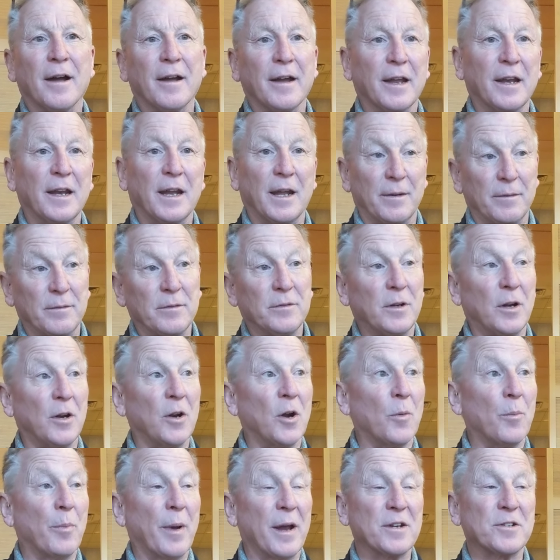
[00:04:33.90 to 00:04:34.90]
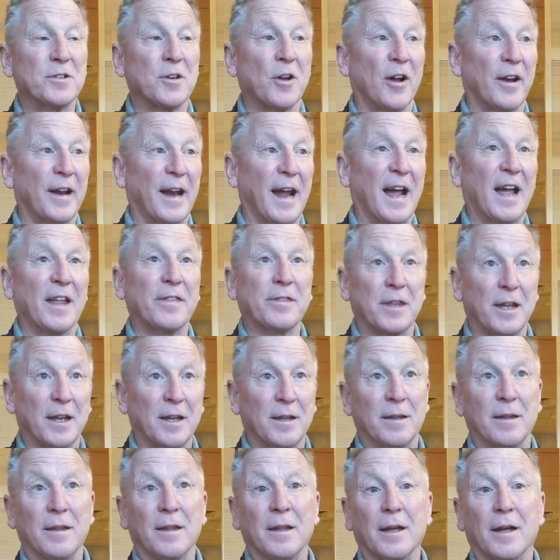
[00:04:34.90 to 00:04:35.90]
and then, based on that,
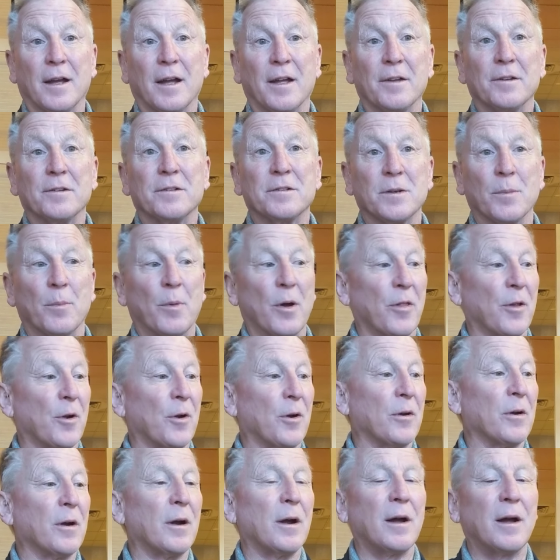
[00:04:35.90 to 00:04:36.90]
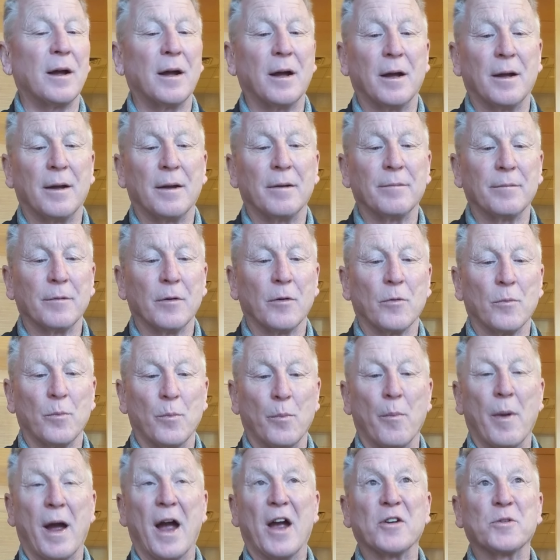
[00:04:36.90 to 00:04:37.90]
then some other
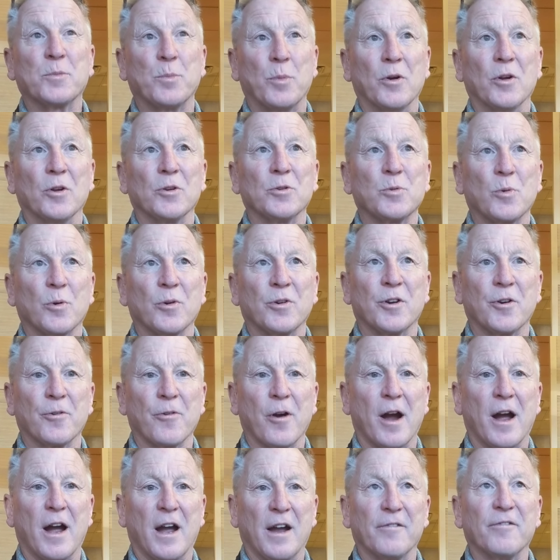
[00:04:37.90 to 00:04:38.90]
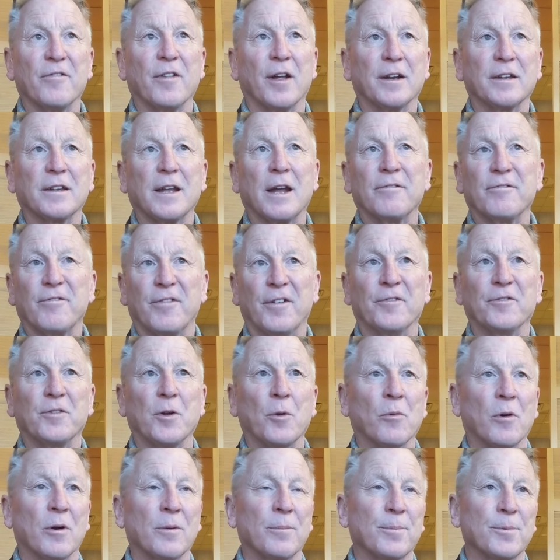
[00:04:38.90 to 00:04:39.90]
mash bills were derived, like that
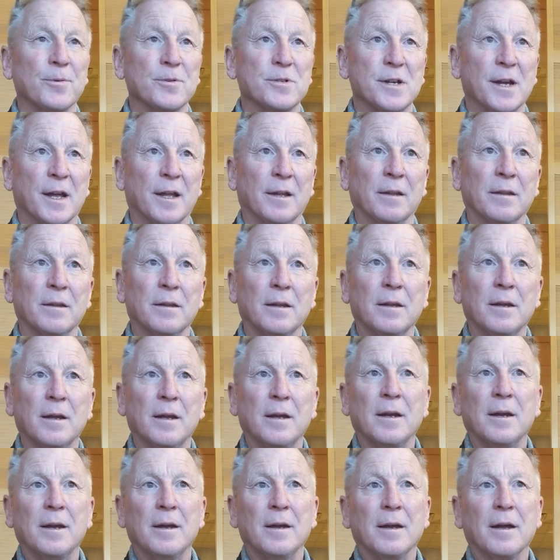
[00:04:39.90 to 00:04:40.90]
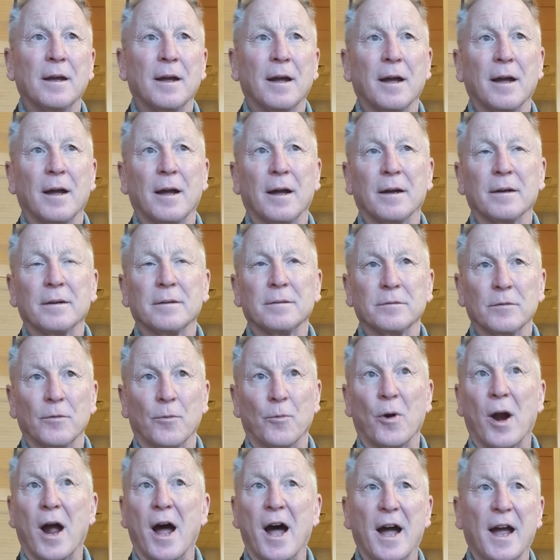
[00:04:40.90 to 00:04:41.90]
51%
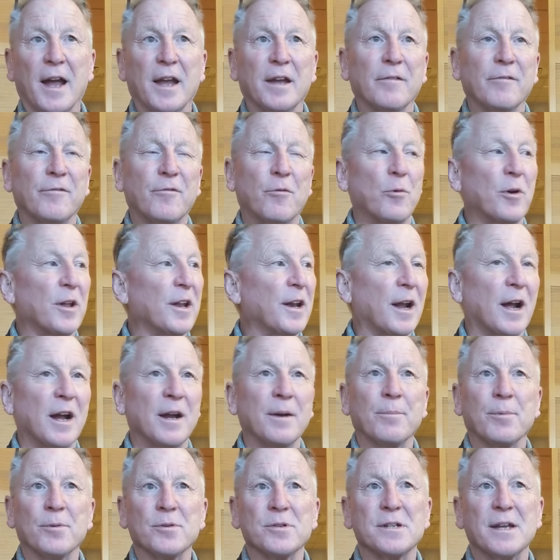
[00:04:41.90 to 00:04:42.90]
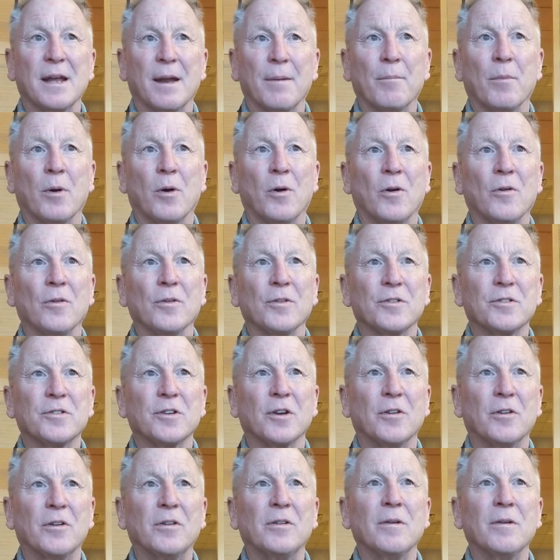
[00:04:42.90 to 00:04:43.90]
rye, 41% malt. So,